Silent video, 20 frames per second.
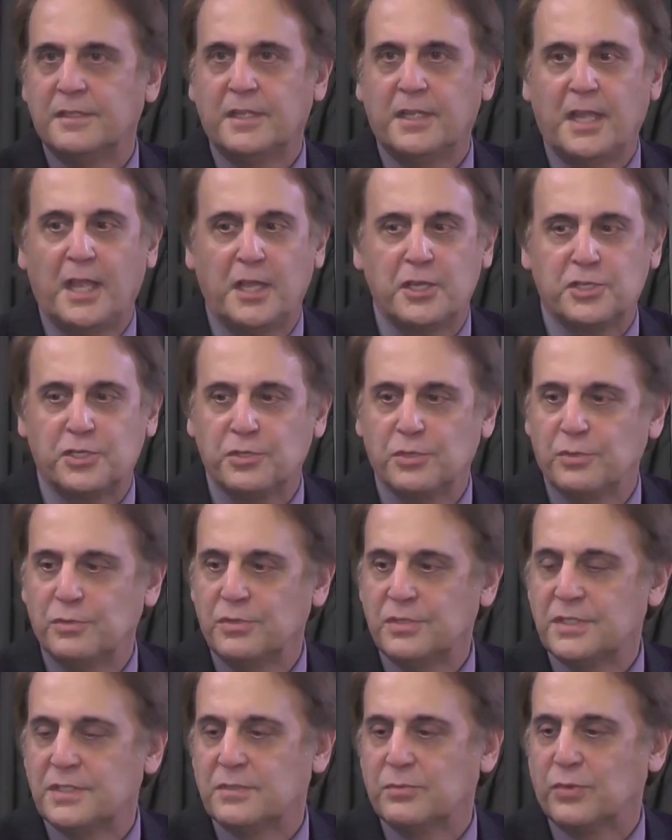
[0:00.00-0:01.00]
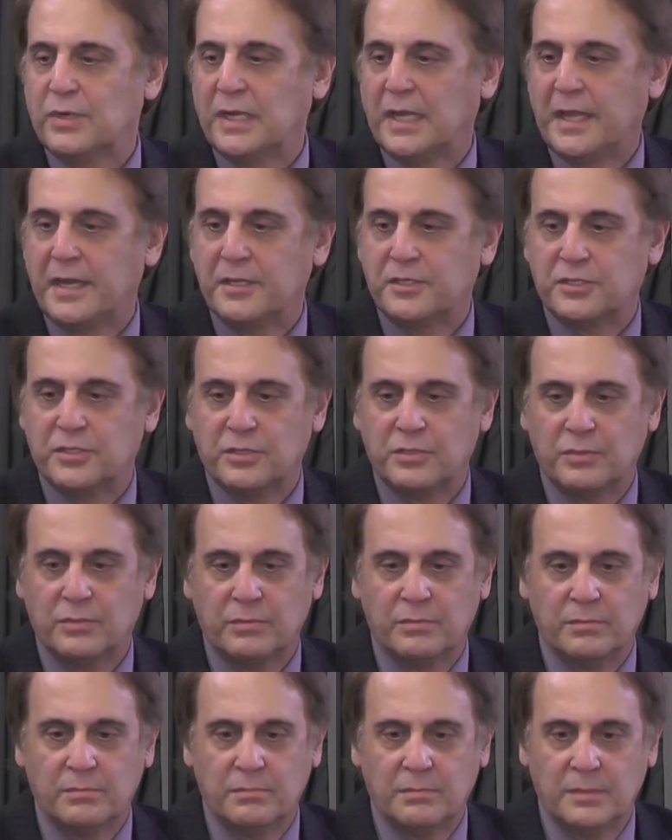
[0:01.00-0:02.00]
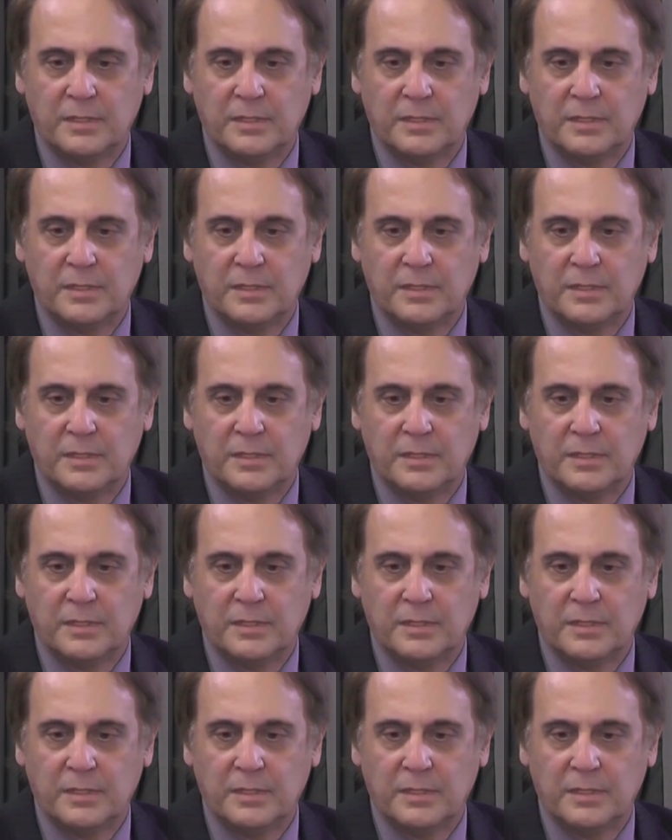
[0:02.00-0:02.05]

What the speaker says: issues related to